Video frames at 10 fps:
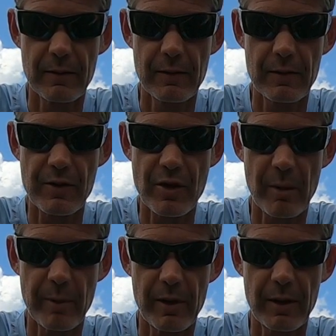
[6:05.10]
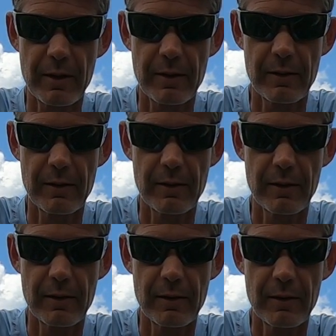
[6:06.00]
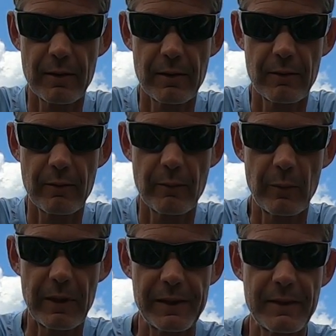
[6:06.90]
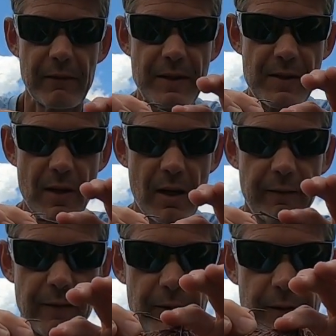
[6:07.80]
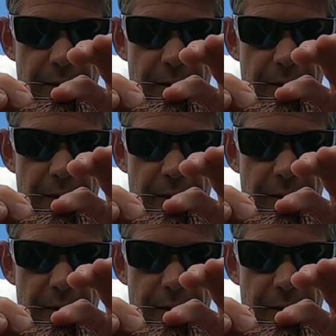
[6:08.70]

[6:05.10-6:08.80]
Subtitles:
Good sharp hook, relatively soft